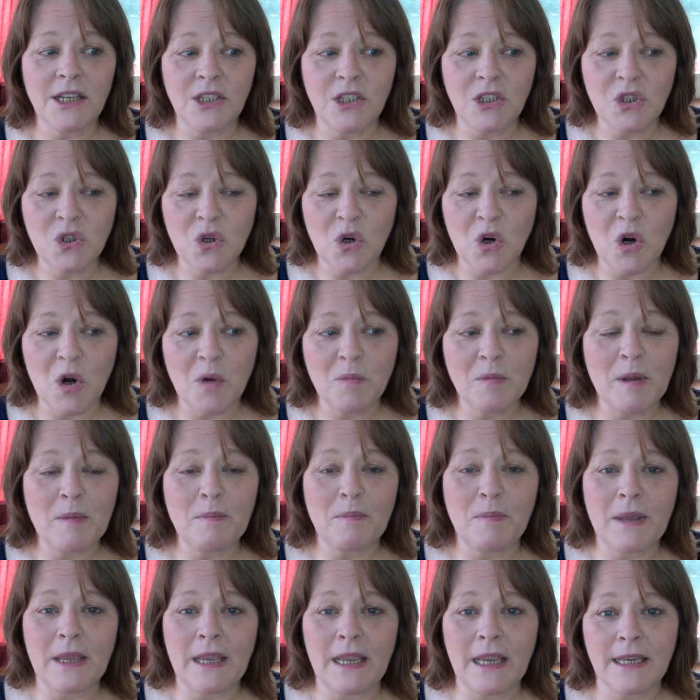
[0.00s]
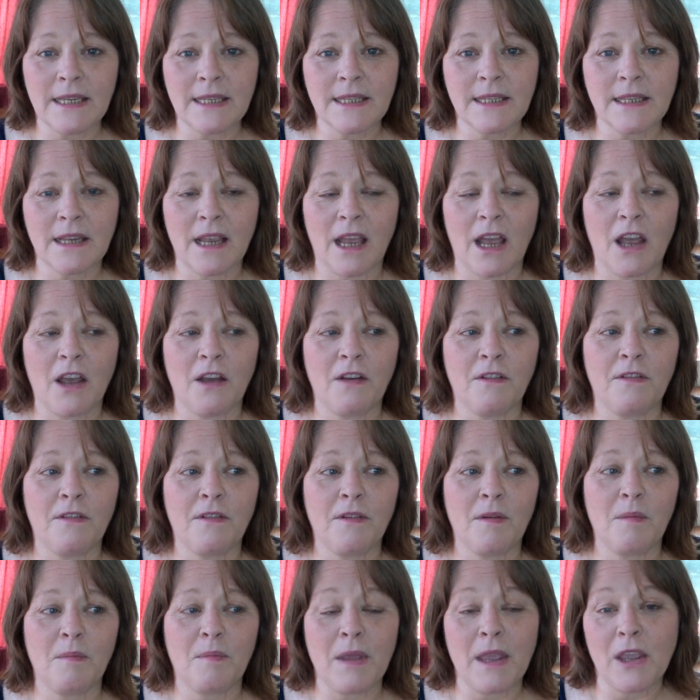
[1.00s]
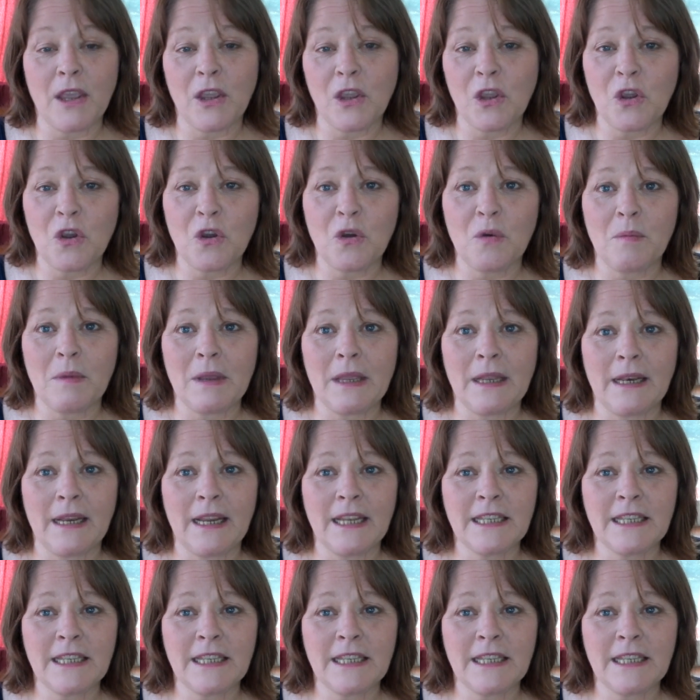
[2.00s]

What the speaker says: dormant piece of being human.